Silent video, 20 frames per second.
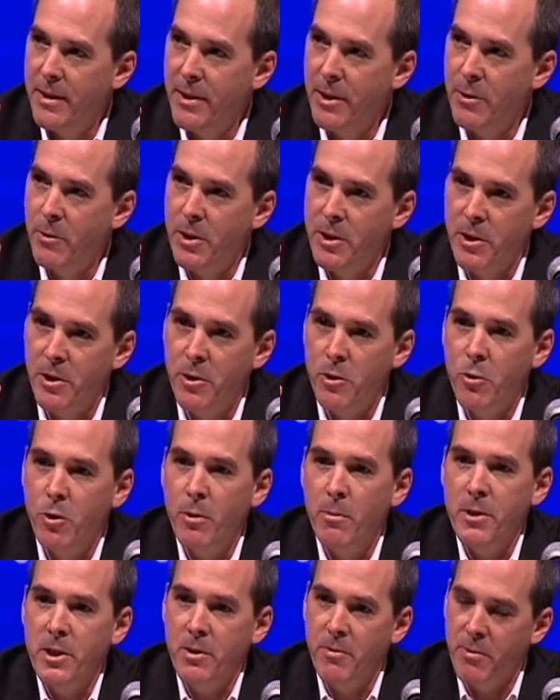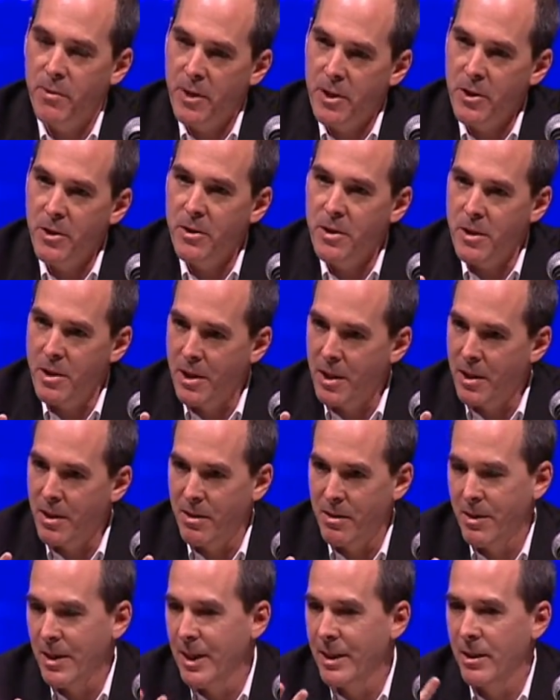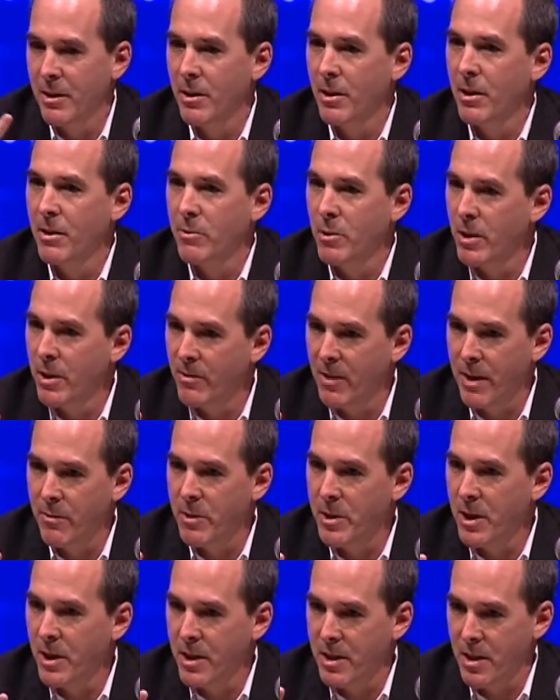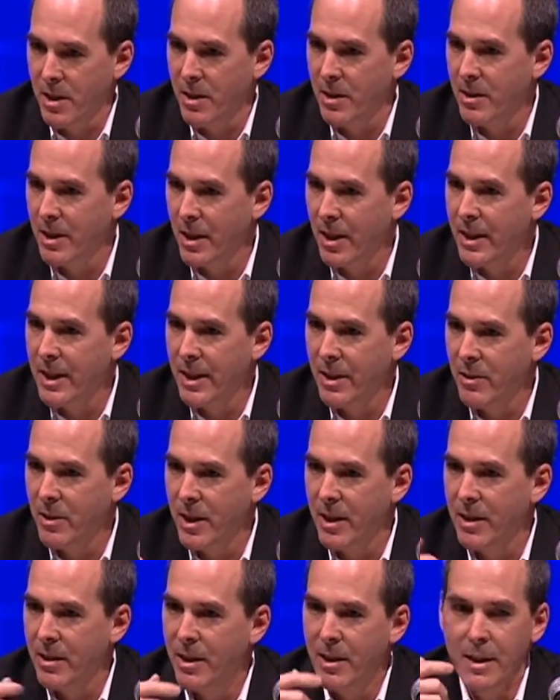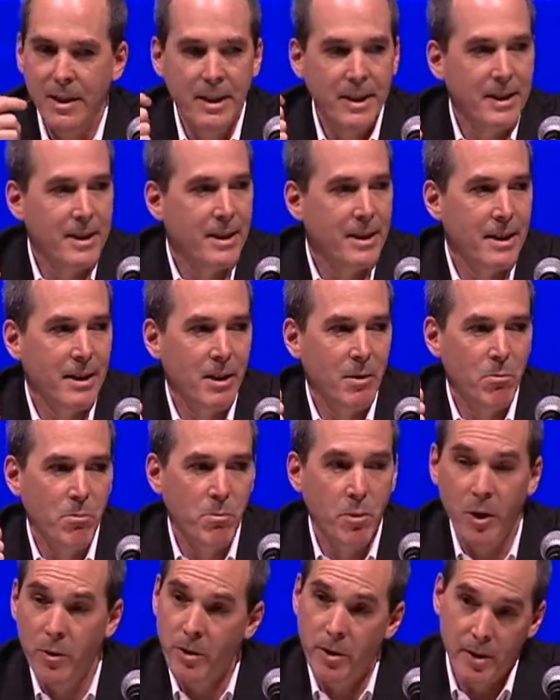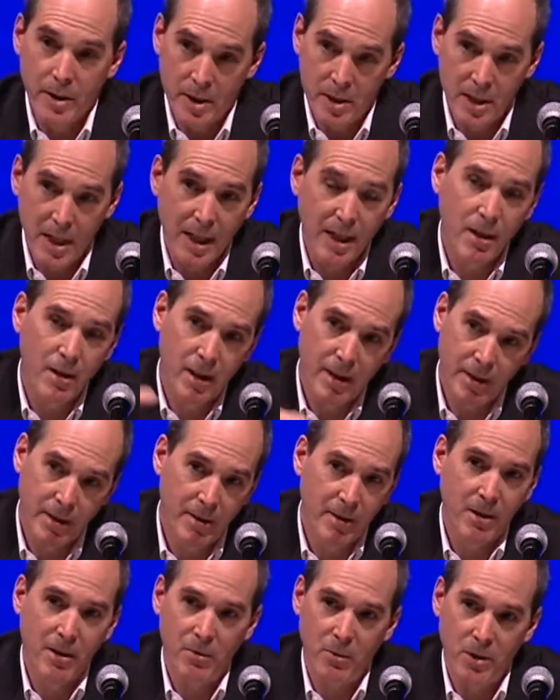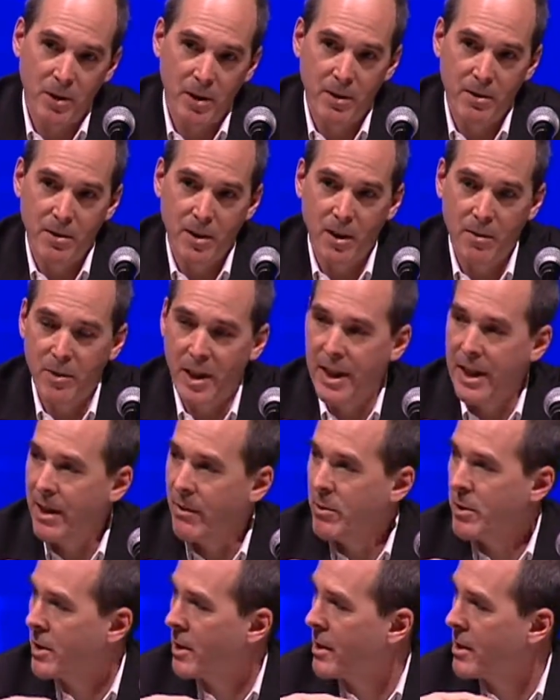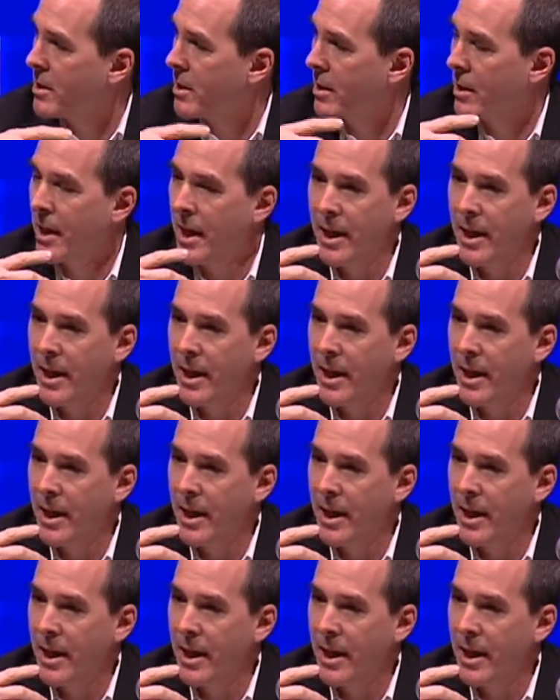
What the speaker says: There is enormous efficiency in the delivery of advertising on the internet, both in the sale and the delivery of that advertising.